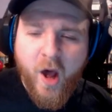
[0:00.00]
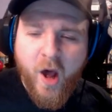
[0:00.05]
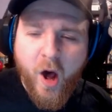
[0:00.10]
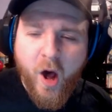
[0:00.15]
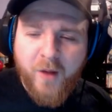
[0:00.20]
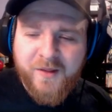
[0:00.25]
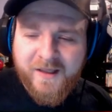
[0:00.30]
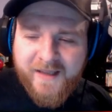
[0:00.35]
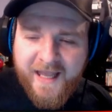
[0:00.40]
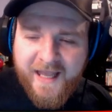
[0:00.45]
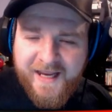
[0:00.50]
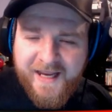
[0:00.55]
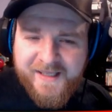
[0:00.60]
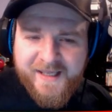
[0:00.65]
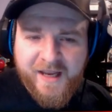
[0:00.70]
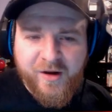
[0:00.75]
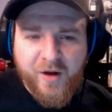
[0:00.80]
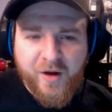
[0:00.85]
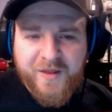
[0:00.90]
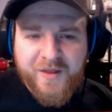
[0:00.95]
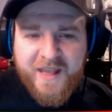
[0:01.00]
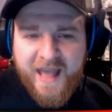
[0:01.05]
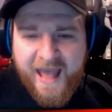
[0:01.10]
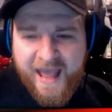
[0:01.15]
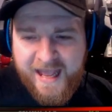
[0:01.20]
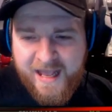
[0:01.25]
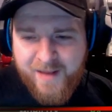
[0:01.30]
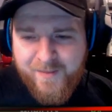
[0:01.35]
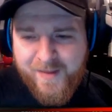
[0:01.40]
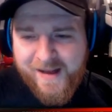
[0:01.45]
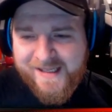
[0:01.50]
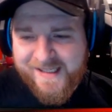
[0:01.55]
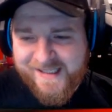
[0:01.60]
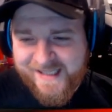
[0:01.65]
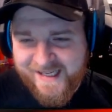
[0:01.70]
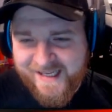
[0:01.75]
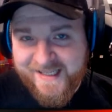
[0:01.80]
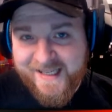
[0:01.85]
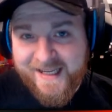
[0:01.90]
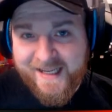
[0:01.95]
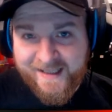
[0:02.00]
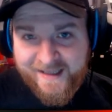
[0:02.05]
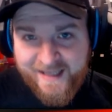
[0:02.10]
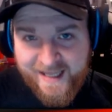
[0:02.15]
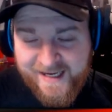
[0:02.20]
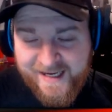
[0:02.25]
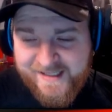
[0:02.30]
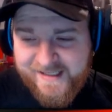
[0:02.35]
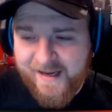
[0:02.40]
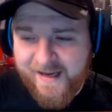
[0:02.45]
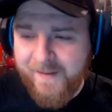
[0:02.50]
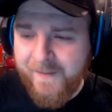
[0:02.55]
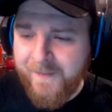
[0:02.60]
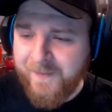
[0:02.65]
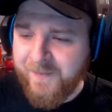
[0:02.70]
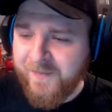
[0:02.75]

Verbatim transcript: On the laser, I've got the aim assist laser.